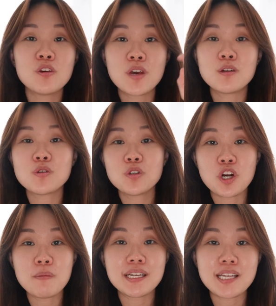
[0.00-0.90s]
You can also
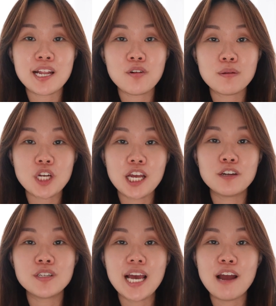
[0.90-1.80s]
join my Telegram
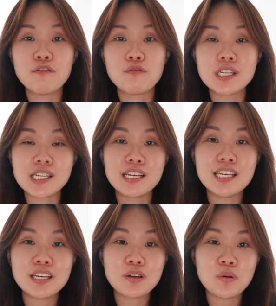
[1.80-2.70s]
channel that I've
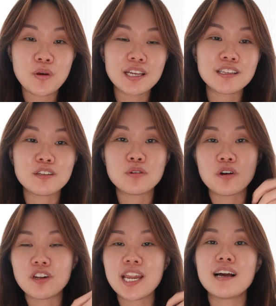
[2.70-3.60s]
recently created to
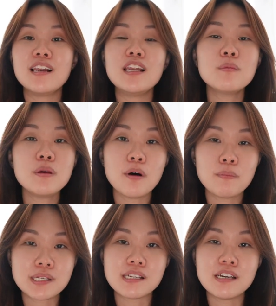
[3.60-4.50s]
connect a little bit more
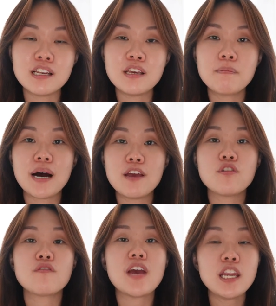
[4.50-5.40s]
personally. But if
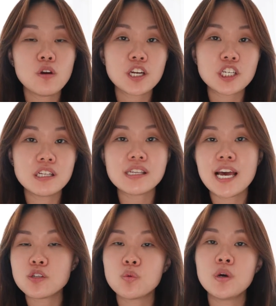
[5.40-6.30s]
you have any questions,
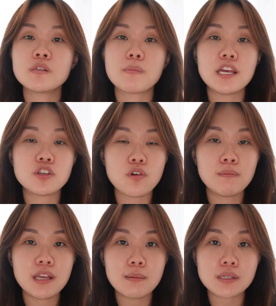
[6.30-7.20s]
as always, my
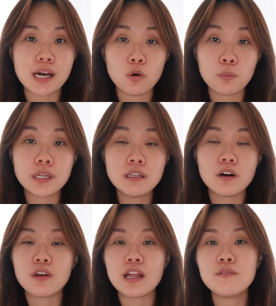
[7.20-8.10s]
Instagram DMs are open,
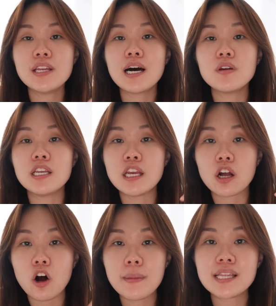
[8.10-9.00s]
or you can leave it down in the
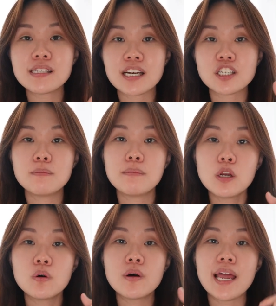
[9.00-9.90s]
comment section
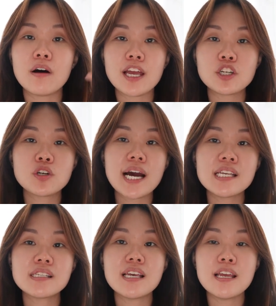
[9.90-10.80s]
below, and I'll catch you
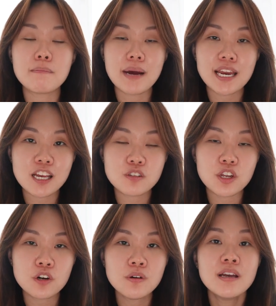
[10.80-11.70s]
guys in my next
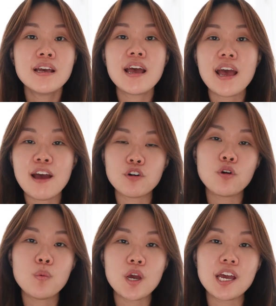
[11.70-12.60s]
video. Have a
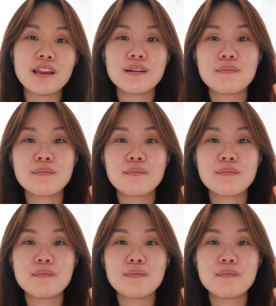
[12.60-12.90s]
great week ahead.